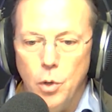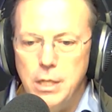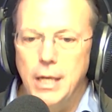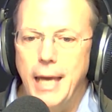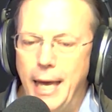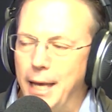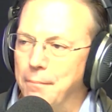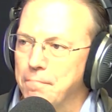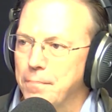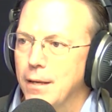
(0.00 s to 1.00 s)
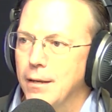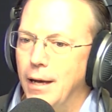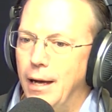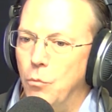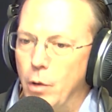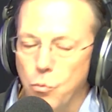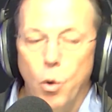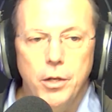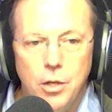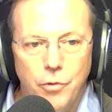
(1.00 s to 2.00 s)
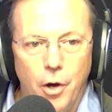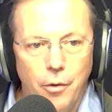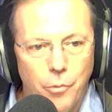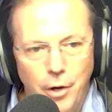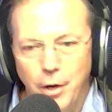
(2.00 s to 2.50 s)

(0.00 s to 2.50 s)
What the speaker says: what you can with what you've got.